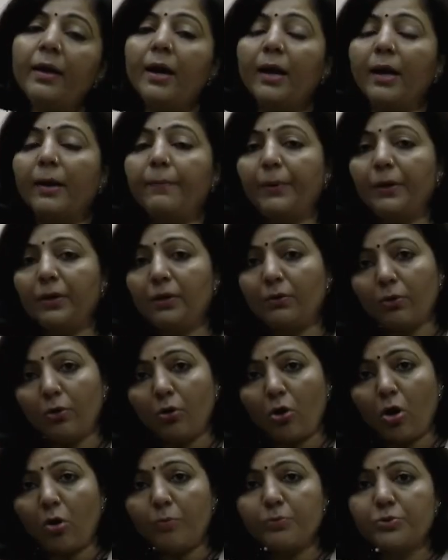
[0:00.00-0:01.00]
a particular
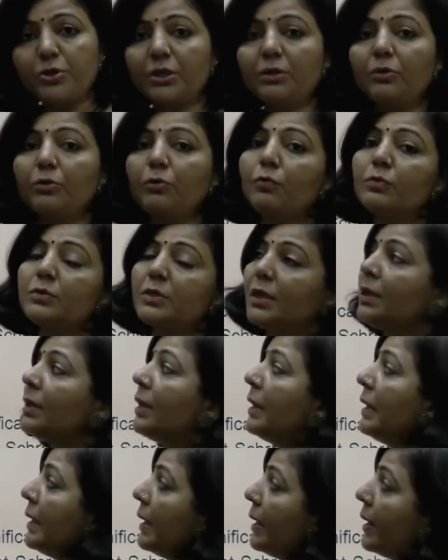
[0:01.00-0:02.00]
object using
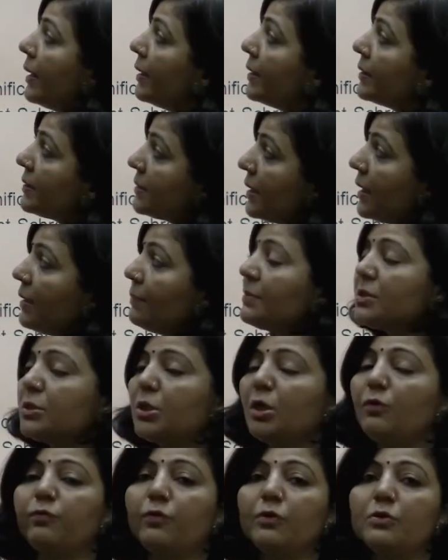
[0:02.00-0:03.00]
uh, same
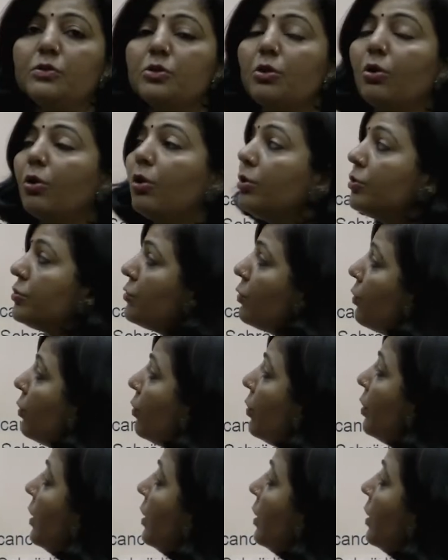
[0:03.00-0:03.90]
Stefan's law. So,